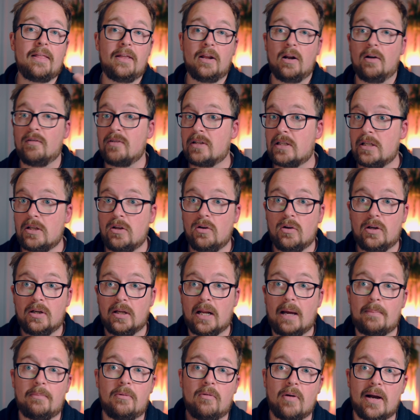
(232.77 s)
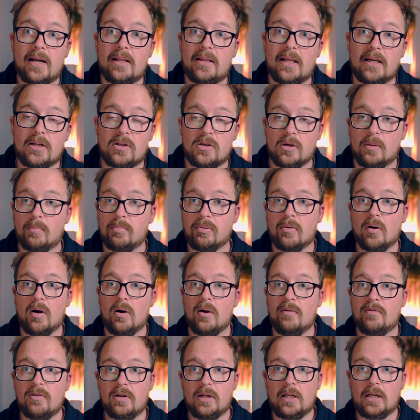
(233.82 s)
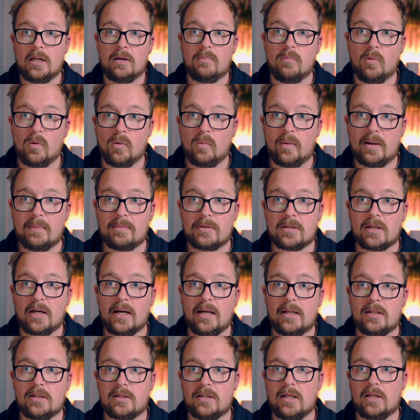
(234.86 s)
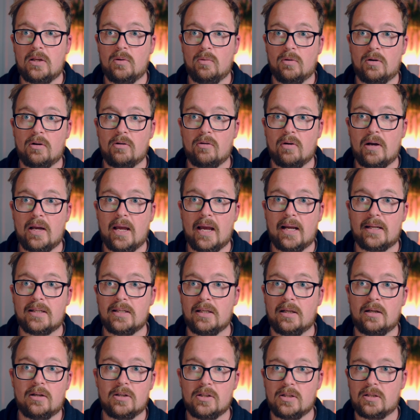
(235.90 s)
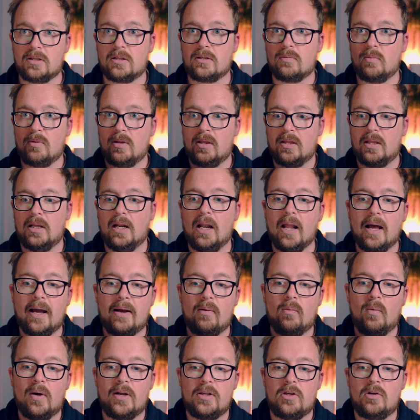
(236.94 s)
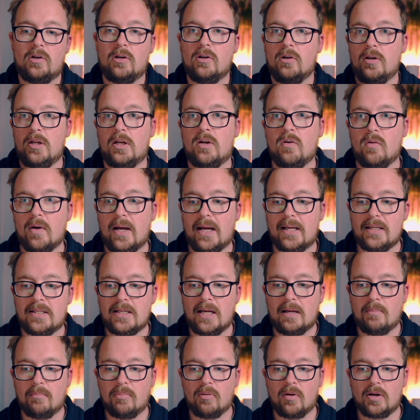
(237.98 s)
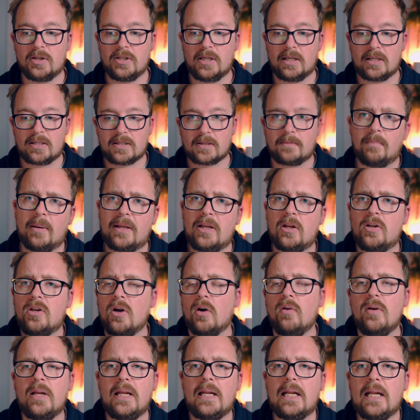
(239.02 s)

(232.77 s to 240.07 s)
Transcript: then obviously you could upgrade that to a pro if you needed more websites that you were creating, because with the light one you can only create ten projects, but you don't need